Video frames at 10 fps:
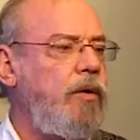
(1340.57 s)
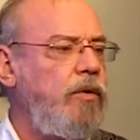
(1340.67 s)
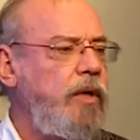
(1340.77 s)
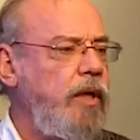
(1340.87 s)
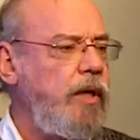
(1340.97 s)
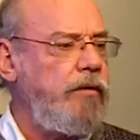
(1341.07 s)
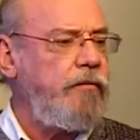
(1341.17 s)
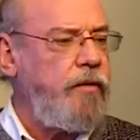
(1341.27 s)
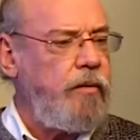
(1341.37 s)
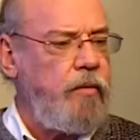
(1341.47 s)
Who can I
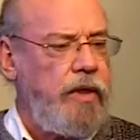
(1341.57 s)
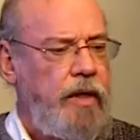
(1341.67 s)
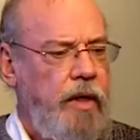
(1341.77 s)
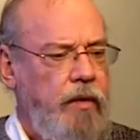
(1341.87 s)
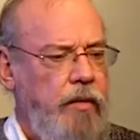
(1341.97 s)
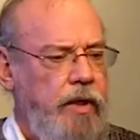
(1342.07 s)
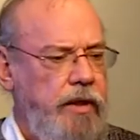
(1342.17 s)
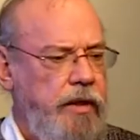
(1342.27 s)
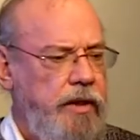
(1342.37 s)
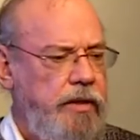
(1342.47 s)
affirm when
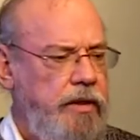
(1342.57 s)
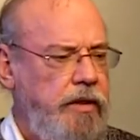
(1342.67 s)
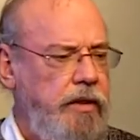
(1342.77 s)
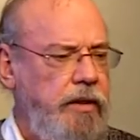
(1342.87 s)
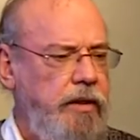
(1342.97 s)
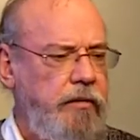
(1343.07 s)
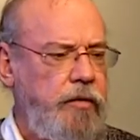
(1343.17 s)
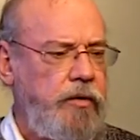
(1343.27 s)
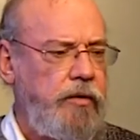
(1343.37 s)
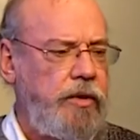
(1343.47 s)
I see
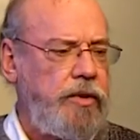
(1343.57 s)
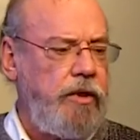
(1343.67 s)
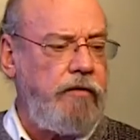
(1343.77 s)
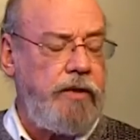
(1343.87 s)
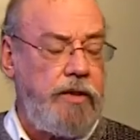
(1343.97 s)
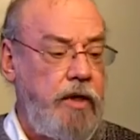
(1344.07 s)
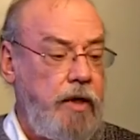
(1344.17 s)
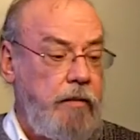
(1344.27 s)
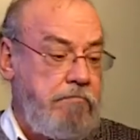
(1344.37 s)
them doing service